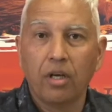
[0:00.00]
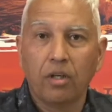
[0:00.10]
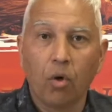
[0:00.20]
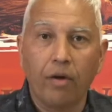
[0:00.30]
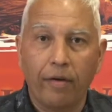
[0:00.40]

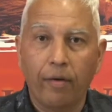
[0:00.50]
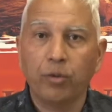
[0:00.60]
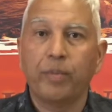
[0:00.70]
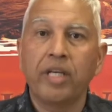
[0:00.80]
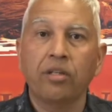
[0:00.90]
If I'm
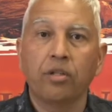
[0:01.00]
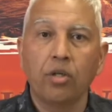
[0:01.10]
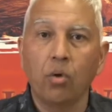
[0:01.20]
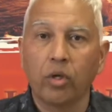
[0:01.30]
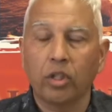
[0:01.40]
speaking to
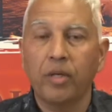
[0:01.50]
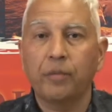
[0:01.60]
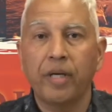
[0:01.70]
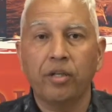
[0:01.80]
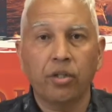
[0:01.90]
you or somebody's
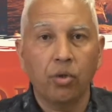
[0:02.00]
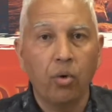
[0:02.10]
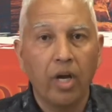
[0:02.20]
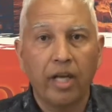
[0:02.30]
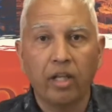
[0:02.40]
speaking to you,
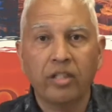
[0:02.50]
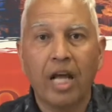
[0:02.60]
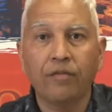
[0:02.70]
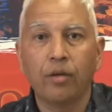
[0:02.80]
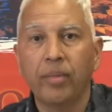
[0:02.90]
it doesn't
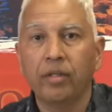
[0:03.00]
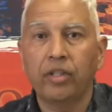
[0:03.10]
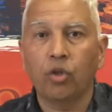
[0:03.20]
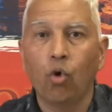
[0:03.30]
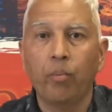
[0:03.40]
have the
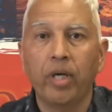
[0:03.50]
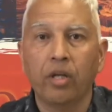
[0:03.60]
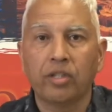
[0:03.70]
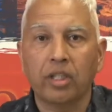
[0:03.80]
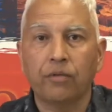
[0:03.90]
ability to go
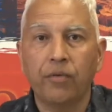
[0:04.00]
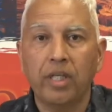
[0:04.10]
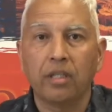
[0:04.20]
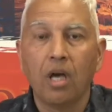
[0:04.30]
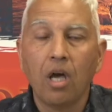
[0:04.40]
beyond 6
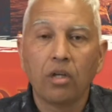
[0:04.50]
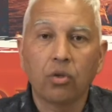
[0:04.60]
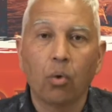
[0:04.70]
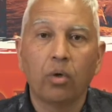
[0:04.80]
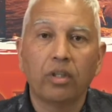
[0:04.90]
feet.
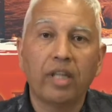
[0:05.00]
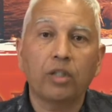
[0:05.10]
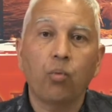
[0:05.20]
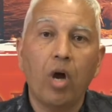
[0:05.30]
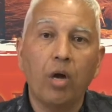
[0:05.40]
So
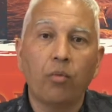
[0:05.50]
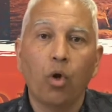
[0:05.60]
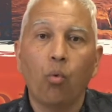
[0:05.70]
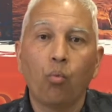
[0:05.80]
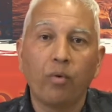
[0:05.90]
that's why
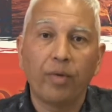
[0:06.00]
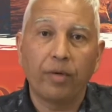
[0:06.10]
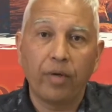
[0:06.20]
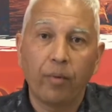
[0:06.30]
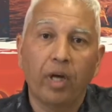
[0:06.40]

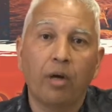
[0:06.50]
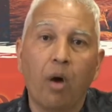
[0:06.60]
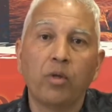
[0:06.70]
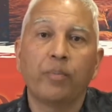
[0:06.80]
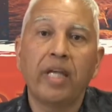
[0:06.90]
we want to
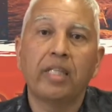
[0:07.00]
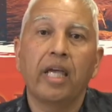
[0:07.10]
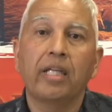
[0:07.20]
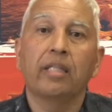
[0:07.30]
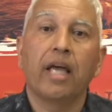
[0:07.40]
always
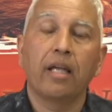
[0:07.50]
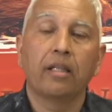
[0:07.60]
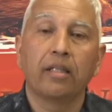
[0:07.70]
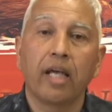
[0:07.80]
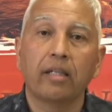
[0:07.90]
maintain
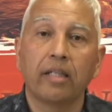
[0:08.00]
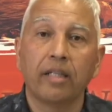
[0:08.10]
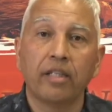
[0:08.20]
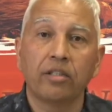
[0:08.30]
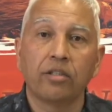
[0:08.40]

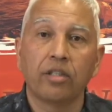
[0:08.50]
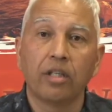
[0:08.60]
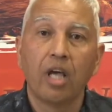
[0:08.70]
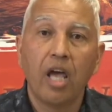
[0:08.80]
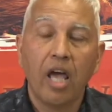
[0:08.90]
that
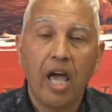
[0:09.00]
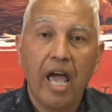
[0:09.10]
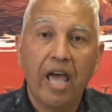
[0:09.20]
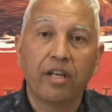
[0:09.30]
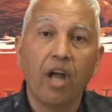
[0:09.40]
distancing.
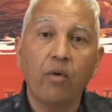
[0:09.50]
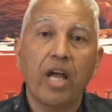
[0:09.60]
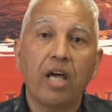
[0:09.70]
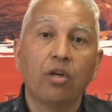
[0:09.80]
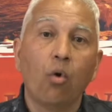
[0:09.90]
And now
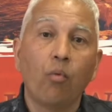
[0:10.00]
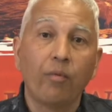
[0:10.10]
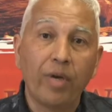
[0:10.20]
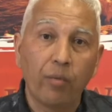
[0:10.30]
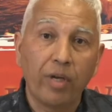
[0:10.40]
that
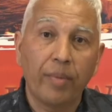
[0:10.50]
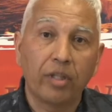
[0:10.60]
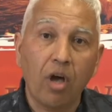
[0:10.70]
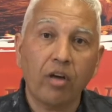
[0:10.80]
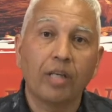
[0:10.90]
we've been
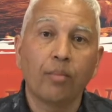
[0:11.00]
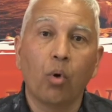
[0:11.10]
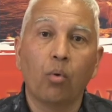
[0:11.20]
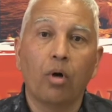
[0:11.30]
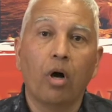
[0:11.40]
talking
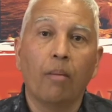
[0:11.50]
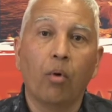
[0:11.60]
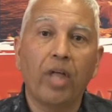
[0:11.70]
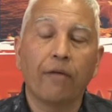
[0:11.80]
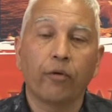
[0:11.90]

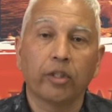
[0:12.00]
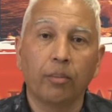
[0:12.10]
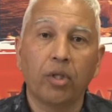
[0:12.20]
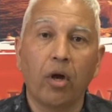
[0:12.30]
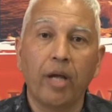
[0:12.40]
about that for
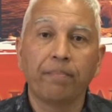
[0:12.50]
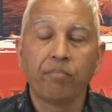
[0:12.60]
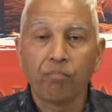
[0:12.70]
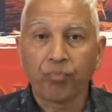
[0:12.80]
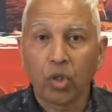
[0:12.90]
some time,
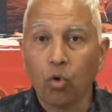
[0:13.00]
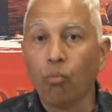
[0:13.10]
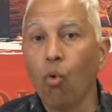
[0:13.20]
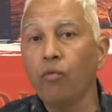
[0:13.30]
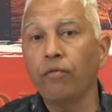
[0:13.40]

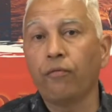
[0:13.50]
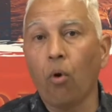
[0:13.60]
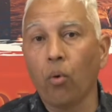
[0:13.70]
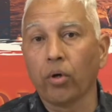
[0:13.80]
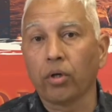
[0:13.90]
moving
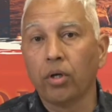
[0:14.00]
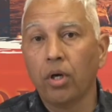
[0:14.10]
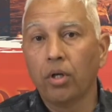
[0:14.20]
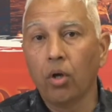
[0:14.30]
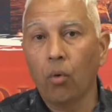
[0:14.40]
forward,
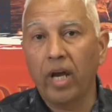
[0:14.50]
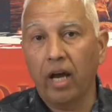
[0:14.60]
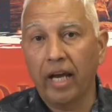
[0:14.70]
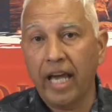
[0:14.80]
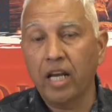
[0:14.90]
again,